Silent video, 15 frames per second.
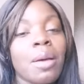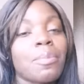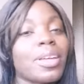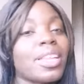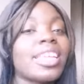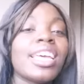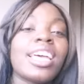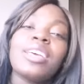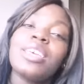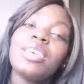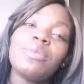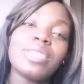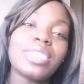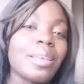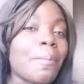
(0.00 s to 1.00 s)
But
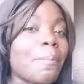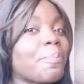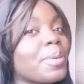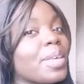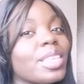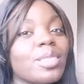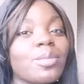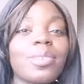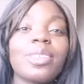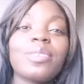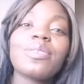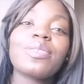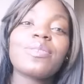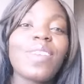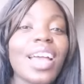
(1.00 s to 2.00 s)
he was a beast when
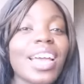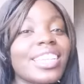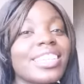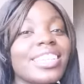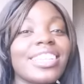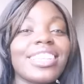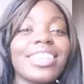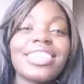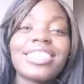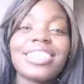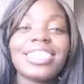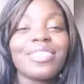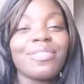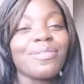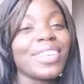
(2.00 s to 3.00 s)
he was riding in
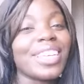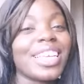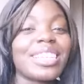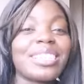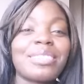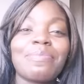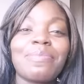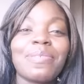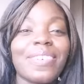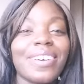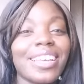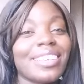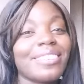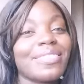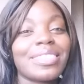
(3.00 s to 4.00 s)
his wings,
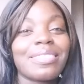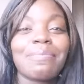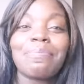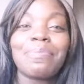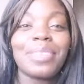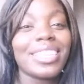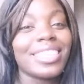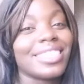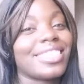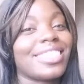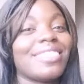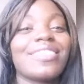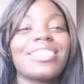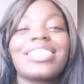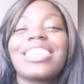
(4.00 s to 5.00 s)
boy. He was a beast.
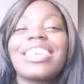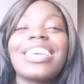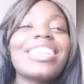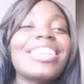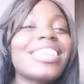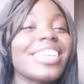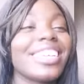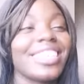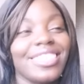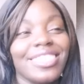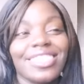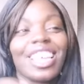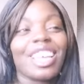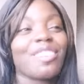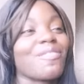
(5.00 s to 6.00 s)
He was killing it. He
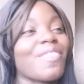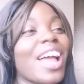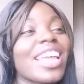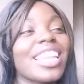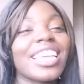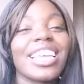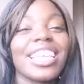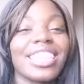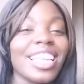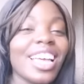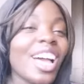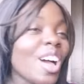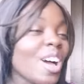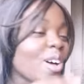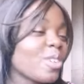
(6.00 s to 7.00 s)
was, like, riding, and
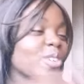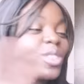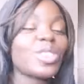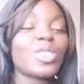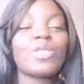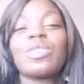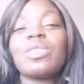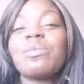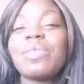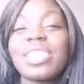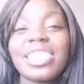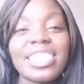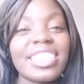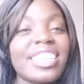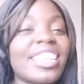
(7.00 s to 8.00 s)
the whole
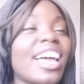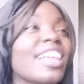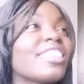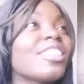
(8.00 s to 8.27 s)
screaming scene.